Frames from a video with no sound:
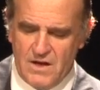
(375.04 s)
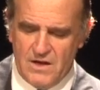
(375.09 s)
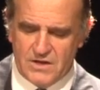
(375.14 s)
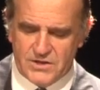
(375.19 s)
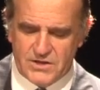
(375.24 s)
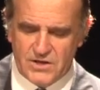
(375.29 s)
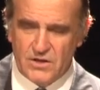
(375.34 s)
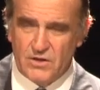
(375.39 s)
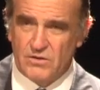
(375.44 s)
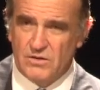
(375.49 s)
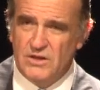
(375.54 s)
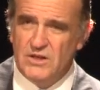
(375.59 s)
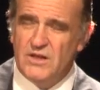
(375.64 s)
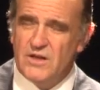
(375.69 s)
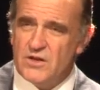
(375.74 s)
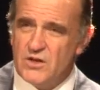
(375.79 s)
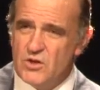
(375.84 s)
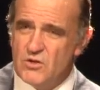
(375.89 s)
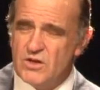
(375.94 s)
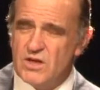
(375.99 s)
So
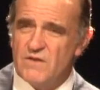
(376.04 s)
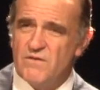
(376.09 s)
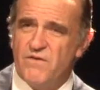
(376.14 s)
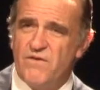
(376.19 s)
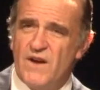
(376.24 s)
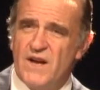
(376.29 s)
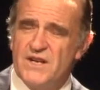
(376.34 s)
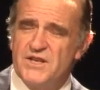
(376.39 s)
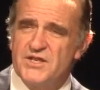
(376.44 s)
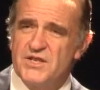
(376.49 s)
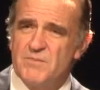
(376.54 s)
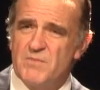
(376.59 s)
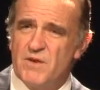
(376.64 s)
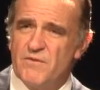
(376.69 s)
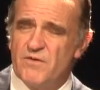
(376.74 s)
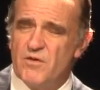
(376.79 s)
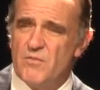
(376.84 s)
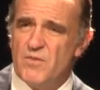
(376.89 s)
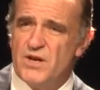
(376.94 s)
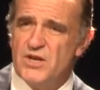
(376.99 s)
you can find some
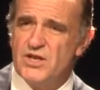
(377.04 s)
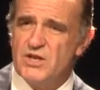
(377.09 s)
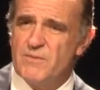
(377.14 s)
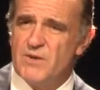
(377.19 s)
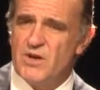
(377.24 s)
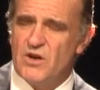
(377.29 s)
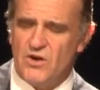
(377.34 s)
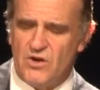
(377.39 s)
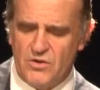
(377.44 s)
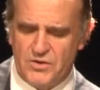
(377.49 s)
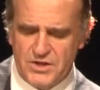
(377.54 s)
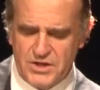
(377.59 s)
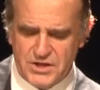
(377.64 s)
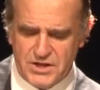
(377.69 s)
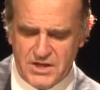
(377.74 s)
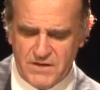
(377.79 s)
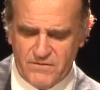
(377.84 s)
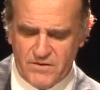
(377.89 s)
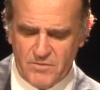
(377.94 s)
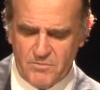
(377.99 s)
information about all these
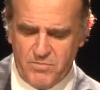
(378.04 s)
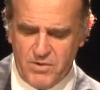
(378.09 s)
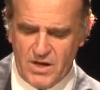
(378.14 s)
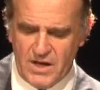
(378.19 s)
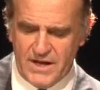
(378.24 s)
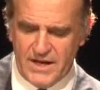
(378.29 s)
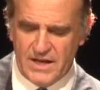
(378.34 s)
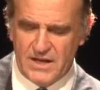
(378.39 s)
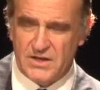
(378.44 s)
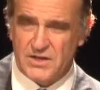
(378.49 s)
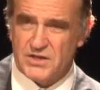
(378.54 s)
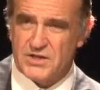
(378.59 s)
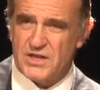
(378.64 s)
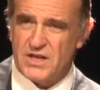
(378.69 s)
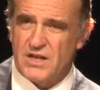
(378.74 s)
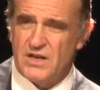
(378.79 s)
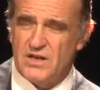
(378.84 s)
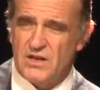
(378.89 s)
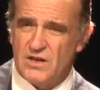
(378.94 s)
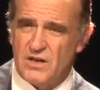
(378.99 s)
different plans
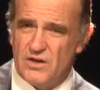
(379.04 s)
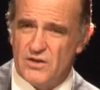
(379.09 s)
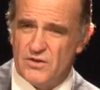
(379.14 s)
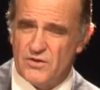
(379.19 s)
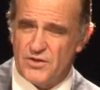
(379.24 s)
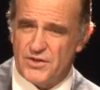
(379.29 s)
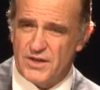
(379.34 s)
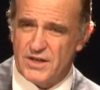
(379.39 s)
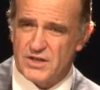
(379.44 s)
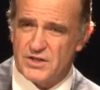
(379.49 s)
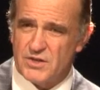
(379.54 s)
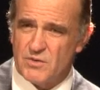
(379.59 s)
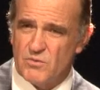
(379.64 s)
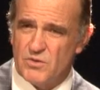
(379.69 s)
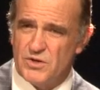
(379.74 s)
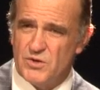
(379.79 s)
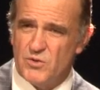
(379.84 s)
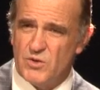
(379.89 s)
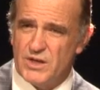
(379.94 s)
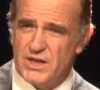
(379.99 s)
and other things that
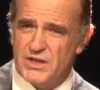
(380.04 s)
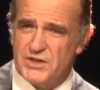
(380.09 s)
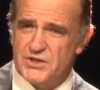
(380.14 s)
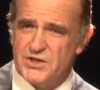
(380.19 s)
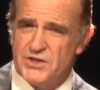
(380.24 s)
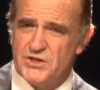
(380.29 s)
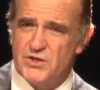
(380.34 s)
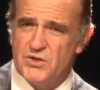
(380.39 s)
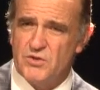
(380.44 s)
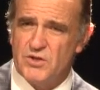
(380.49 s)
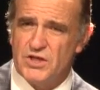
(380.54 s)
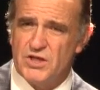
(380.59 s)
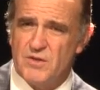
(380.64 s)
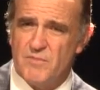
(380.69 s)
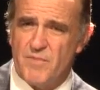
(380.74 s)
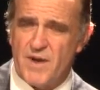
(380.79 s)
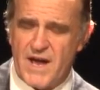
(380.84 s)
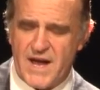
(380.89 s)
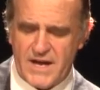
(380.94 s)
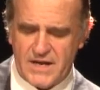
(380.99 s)
we're doing at the Institute in the
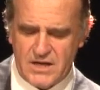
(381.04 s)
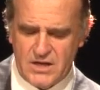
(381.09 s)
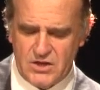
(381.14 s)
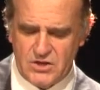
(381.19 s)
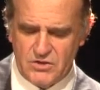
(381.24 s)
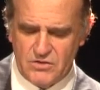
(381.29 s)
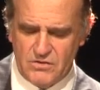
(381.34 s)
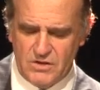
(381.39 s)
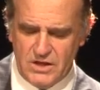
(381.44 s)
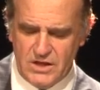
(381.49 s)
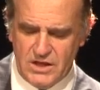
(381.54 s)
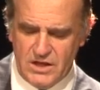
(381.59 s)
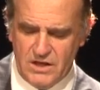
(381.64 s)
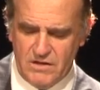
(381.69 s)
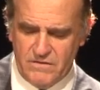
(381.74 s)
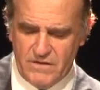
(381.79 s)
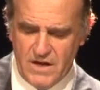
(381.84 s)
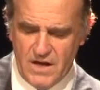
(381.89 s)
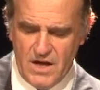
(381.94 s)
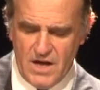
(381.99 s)
back as you
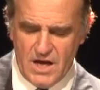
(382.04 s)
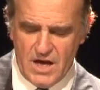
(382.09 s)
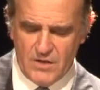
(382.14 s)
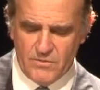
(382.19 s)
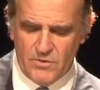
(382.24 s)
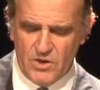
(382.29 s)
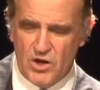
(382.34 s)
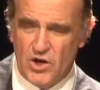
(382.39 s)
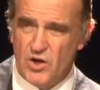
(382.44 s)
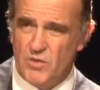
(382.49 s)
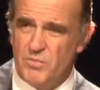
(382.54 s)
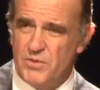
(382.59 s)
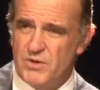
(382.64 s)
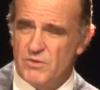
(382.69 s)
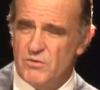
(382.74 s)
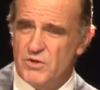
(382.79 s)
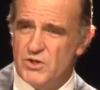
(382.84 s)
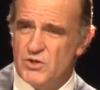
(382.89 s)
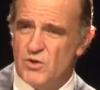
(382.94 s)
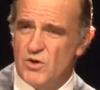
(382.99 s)
leave, and we'll hope
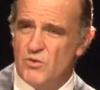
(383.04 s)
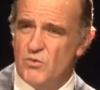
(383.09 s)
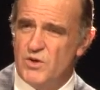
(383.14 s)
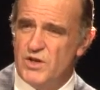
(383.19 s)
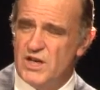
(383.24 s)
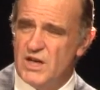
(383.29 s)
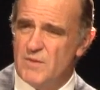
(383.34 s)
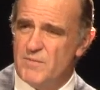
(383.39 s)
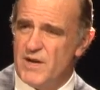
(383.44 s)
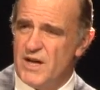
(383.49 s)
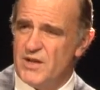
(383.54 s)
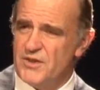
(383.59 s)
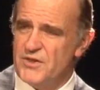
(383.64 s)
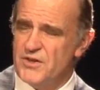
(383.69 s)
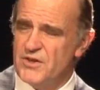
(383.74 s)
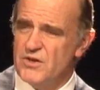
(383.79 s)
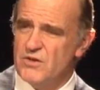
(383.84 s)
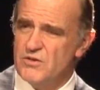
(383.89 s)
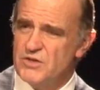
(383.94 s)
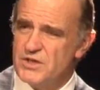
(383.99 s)
you enjoy reading about
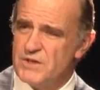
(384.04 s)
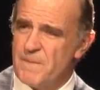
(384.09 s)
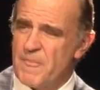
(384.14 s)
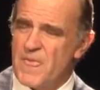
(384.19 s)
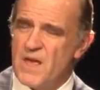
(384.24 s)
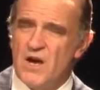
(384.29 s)
those.